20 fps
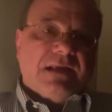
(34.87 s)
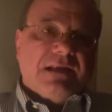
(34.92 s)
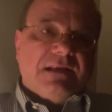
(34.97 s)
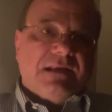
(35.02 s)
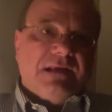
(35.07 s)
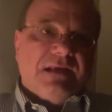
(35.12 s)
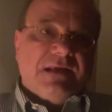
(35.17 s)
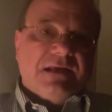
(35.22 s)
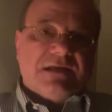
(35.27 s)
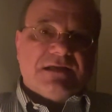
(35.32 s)

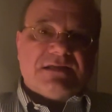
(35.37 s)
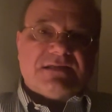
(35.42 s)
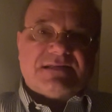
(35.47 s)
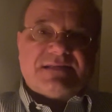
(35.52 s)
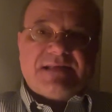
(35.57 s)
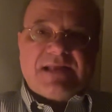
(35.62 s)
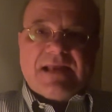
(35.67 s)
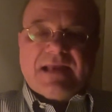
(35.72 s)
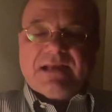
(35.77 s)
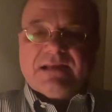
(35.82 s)
the
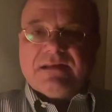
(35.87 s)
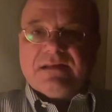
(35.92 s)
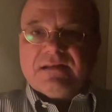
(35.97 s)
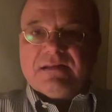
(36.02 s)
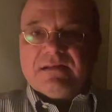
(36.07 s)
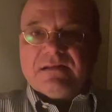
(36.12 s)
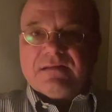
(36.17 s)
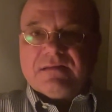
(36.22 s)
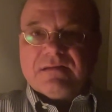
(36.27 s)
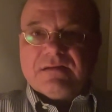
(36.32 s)

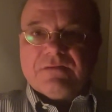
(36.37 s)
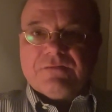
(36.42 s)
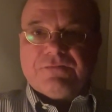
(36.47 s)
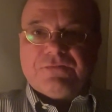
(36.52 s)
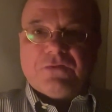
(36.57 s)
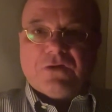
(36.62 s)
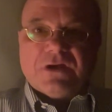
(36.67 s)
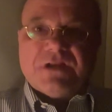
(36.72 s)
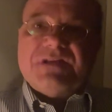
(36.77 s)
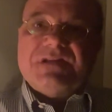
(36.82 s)
stagnant
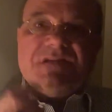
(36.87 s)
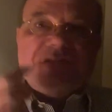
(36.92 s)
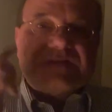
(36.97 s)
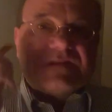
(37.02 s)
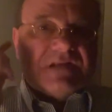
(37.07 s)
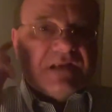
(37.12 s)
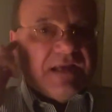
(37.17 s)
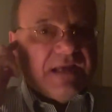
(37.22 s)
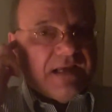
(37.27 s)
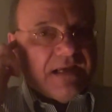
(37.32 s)
funds
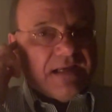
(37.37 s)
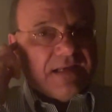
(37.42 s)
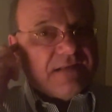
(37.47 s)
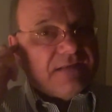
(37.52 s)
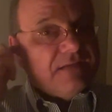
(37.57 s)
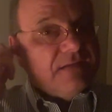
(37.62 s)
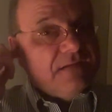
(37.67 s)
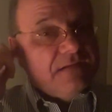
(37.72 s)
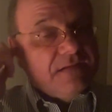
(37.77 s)
they had